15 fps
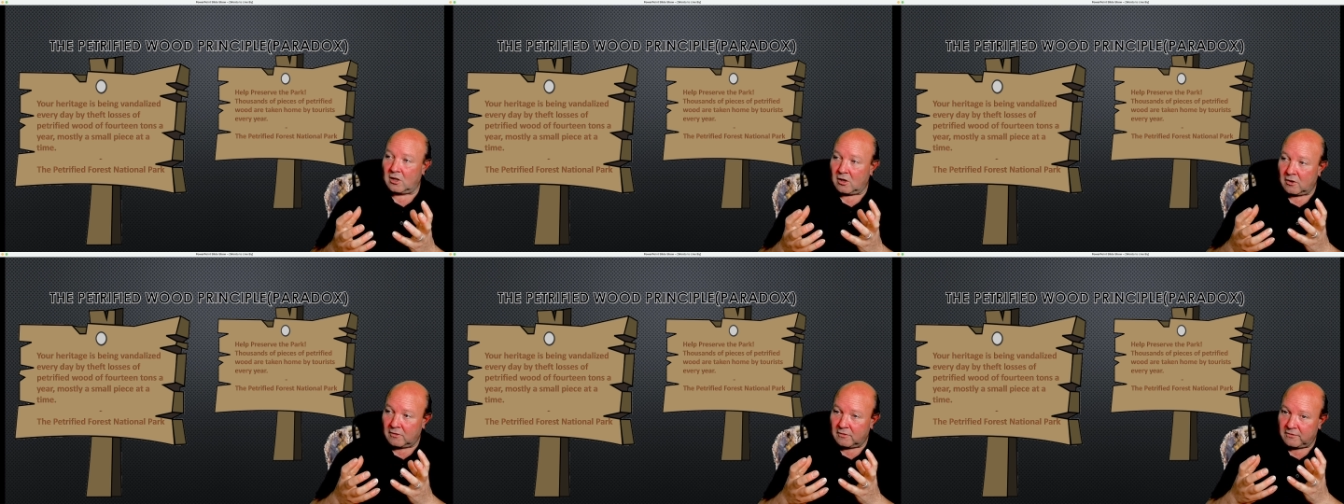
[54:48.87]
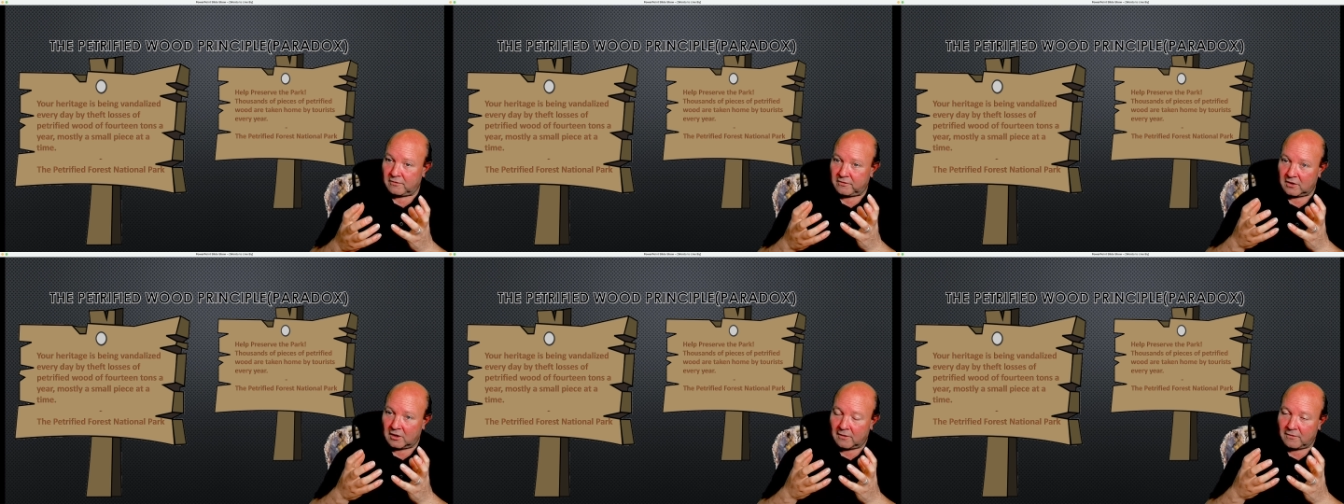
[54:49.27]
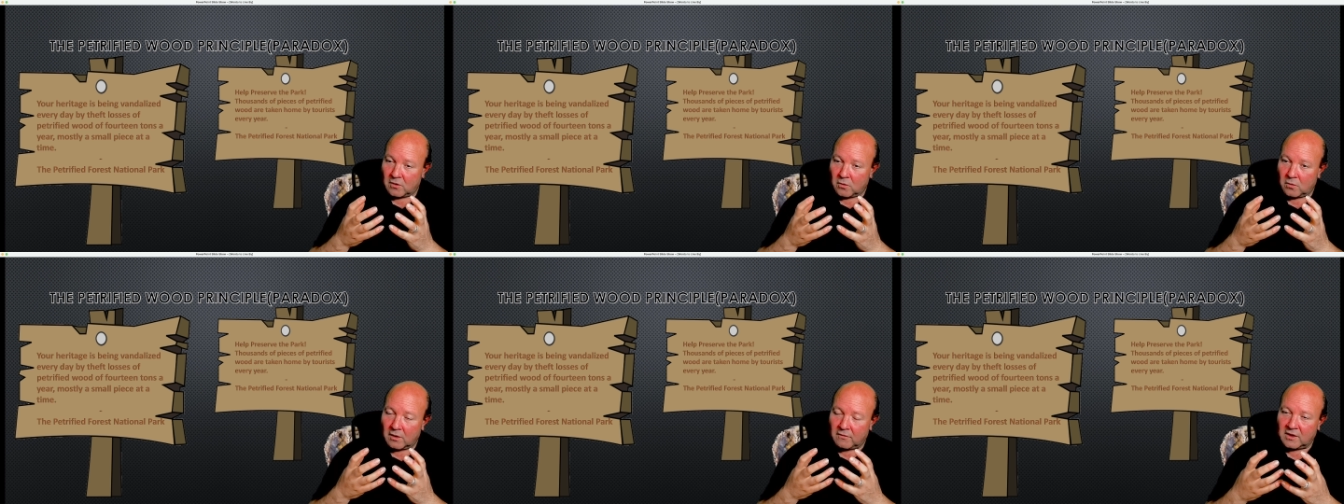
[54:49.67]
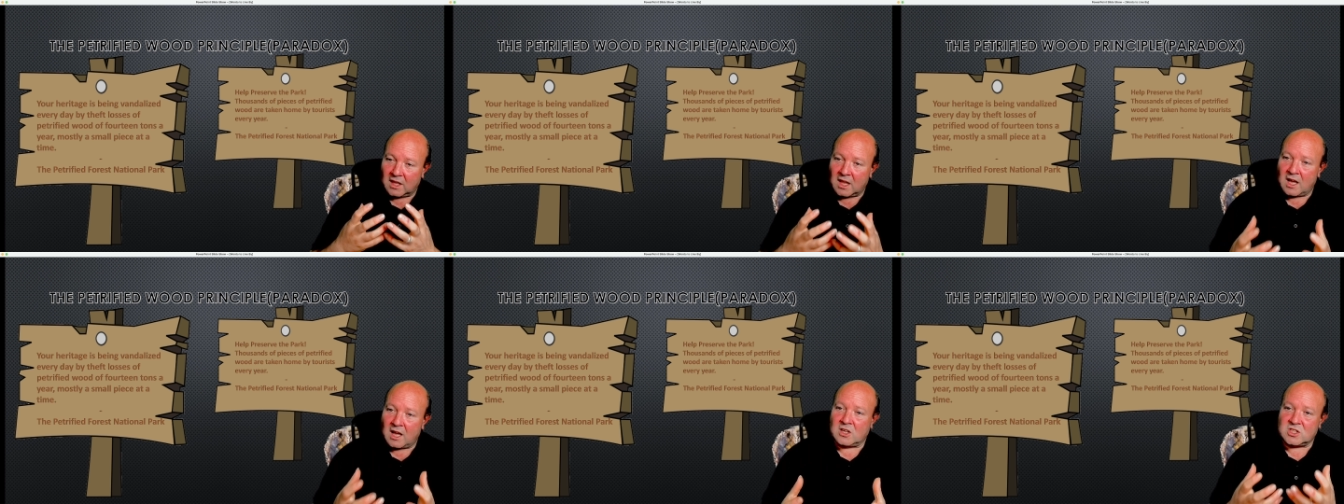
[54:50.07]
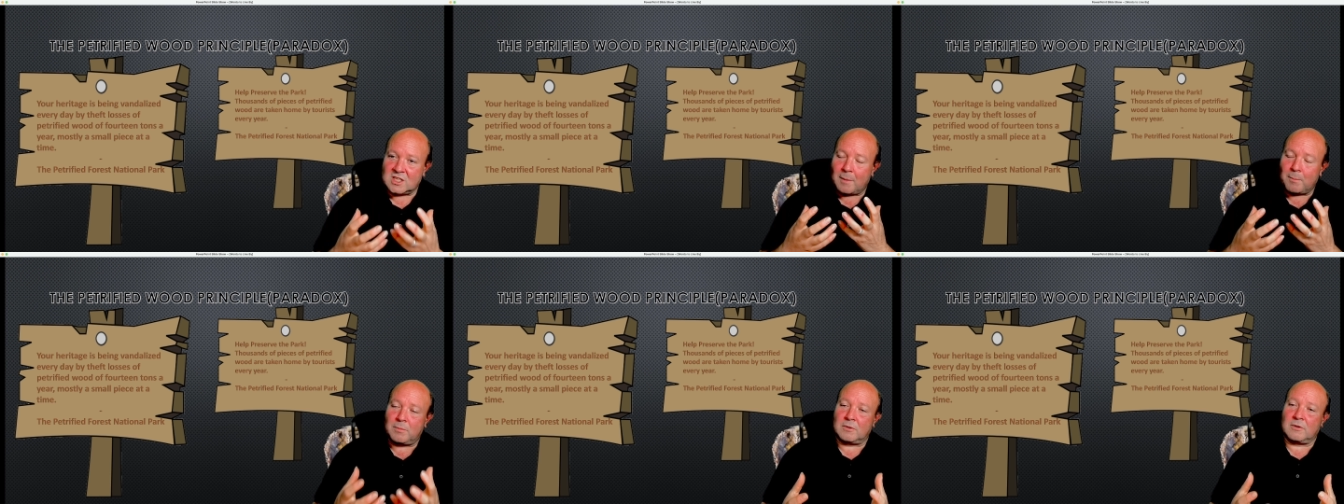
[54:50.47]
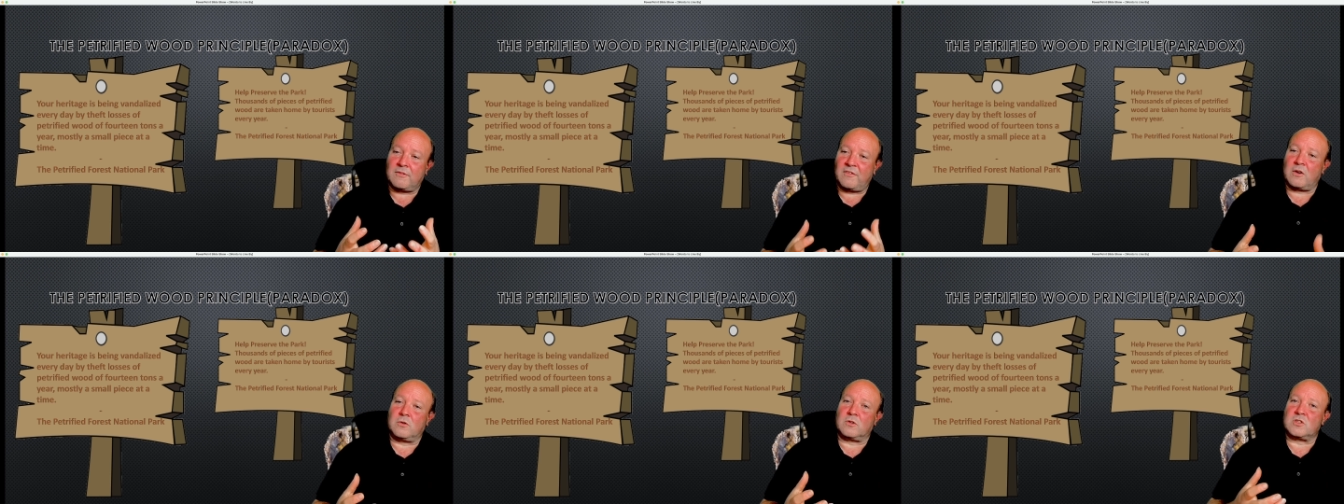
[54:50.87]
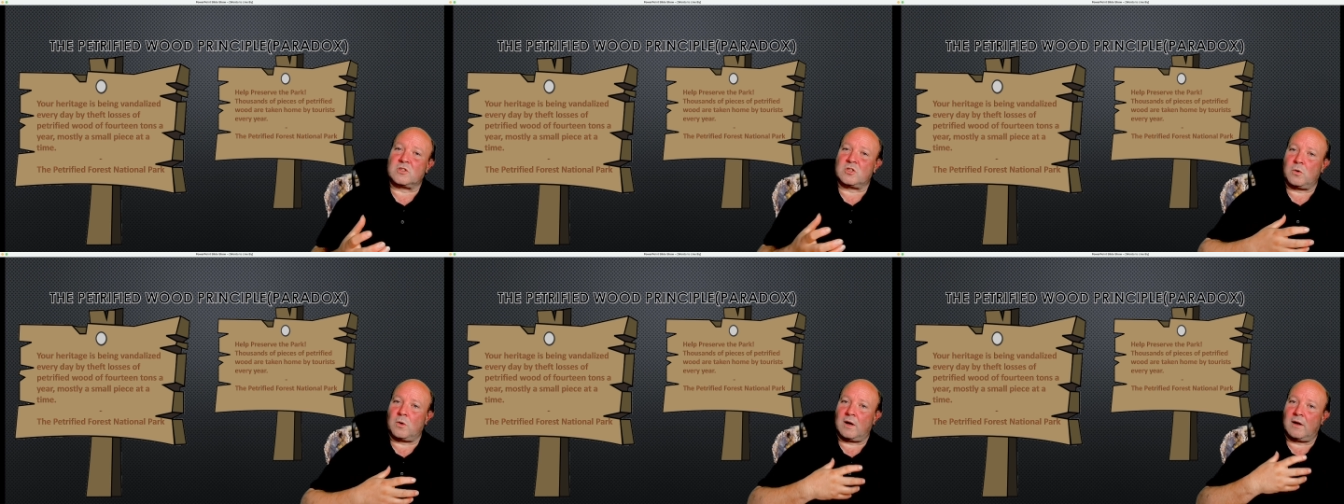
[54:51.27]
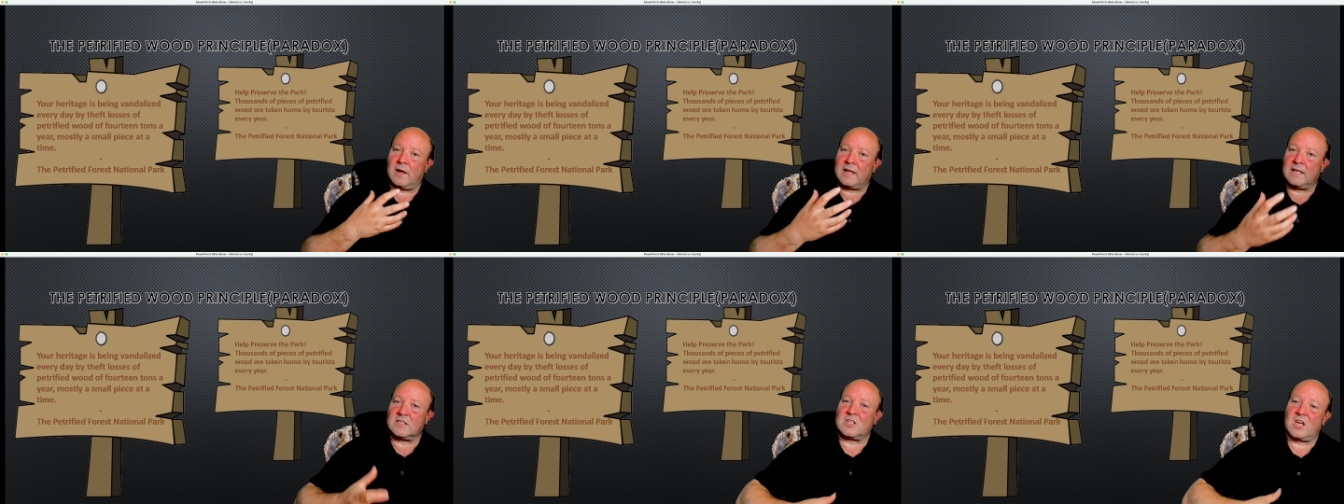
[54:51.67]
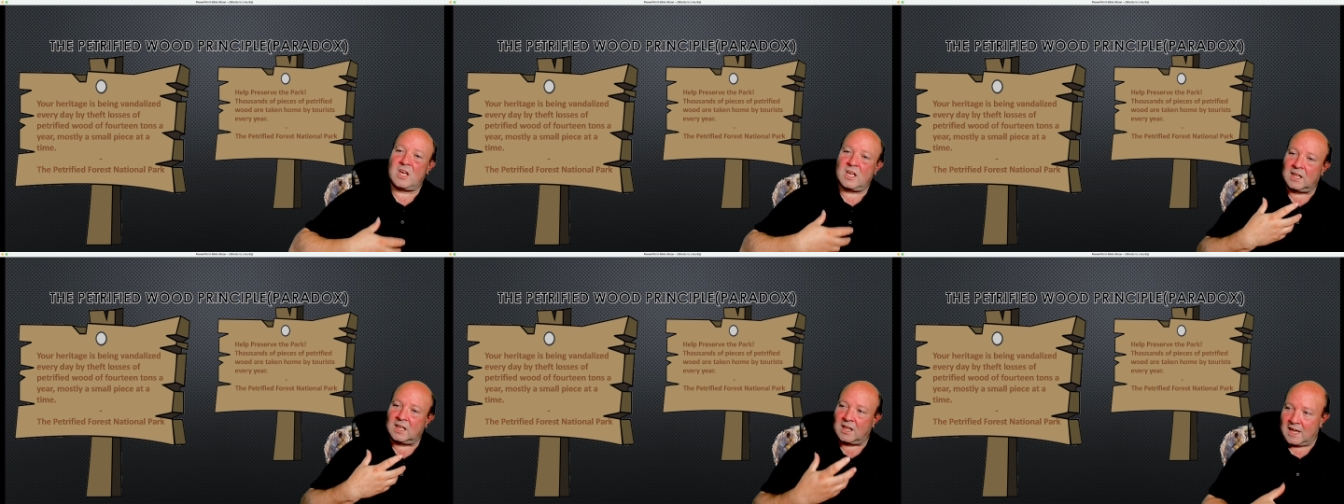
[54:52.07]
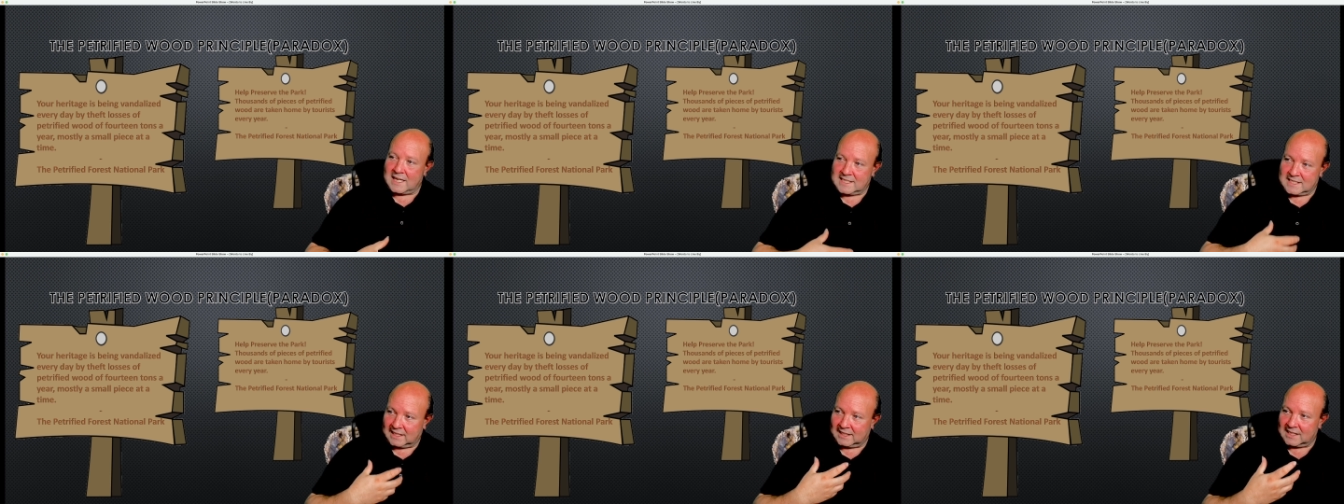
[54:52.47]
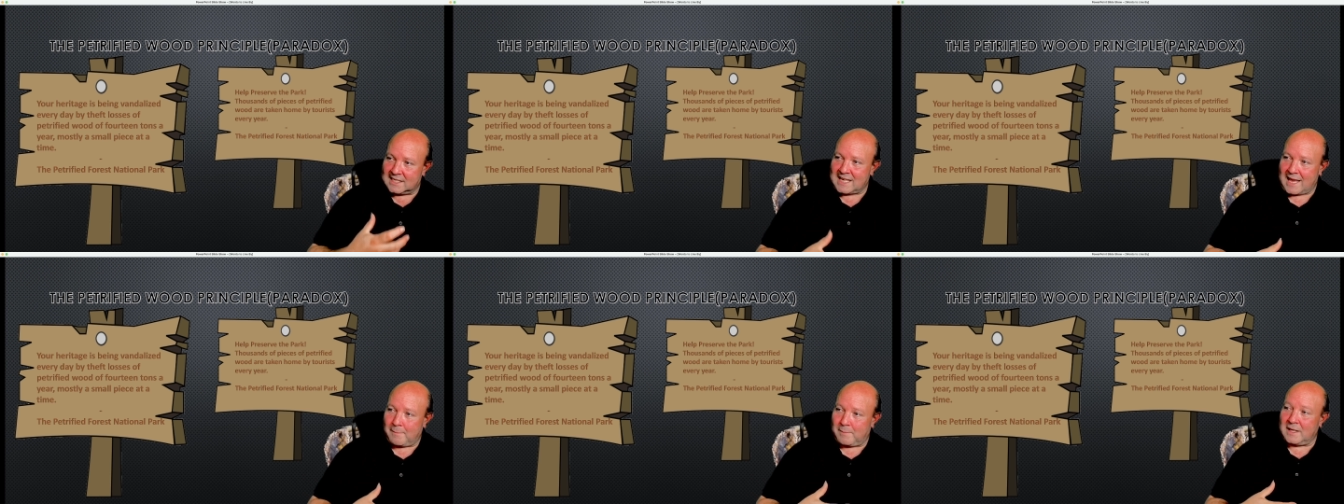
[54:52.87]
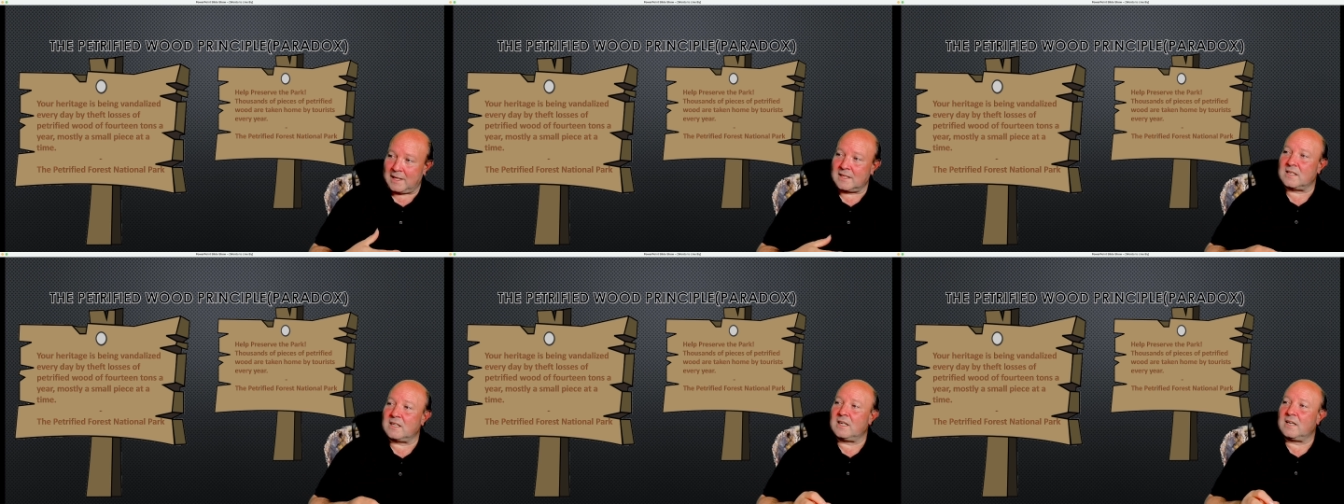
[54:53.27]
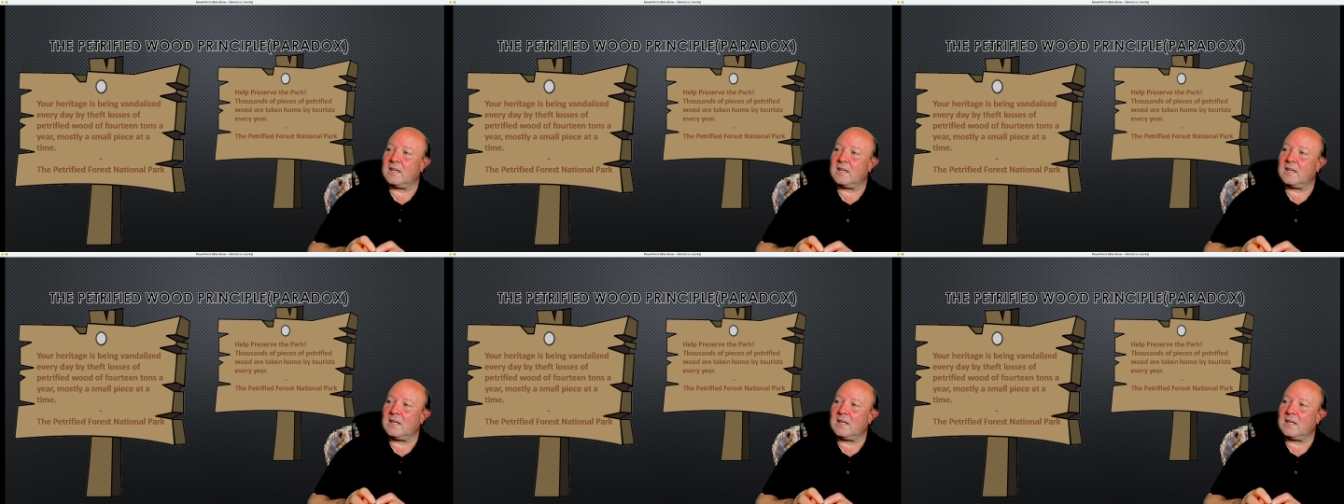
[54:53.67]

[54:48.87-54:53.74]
of a large number of folks who are internalizing this habit.